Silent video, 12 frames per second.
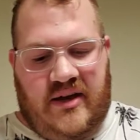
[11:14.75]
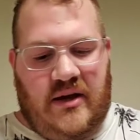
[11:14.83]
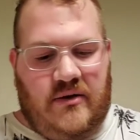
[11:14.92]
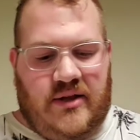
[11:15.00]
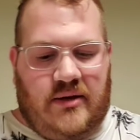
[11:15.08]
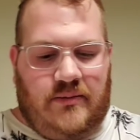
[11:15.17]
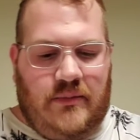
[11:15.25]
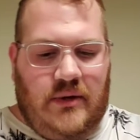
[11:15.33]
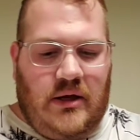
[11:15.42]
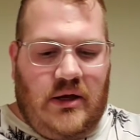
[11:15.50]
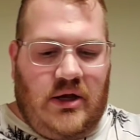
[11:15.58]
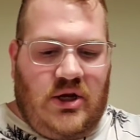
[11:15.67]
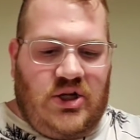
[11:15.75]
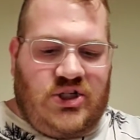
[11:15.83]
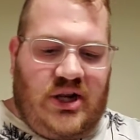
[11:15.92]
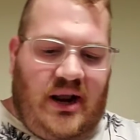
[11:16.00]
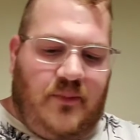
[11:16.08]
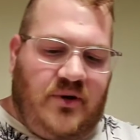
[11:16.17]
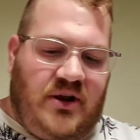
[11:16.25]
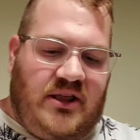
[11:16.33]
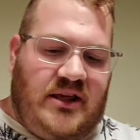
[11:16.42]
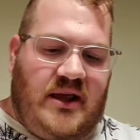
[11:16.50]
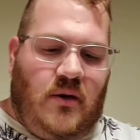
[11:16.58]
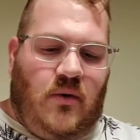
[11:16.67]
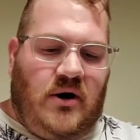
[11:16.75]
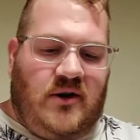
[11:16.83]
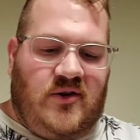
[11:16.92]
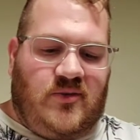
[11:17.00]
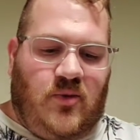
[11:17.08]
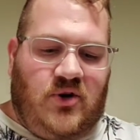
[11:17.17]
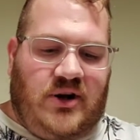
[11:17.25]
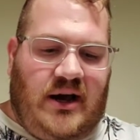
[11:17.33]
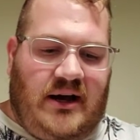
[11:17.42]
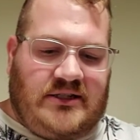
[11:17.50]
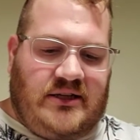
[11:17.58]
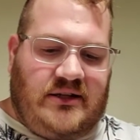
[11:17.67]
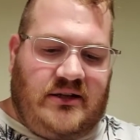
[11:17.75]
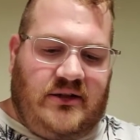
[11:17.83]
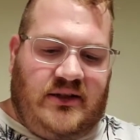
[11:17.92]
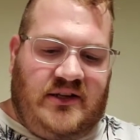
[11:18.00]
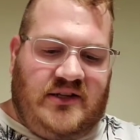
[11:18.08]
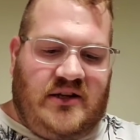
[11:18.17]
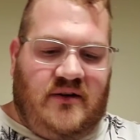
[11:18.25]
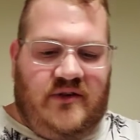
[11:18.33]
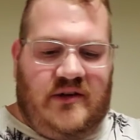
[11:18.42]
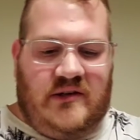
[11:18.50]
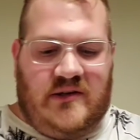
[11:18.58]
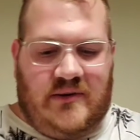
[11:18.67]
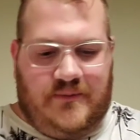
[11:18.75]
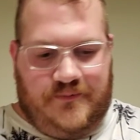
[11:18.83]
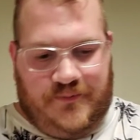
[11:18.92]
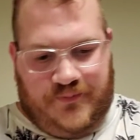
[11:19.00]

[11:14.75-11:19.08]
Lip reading: Hell, the shit I breathe in at work is more toxic than this stuff is.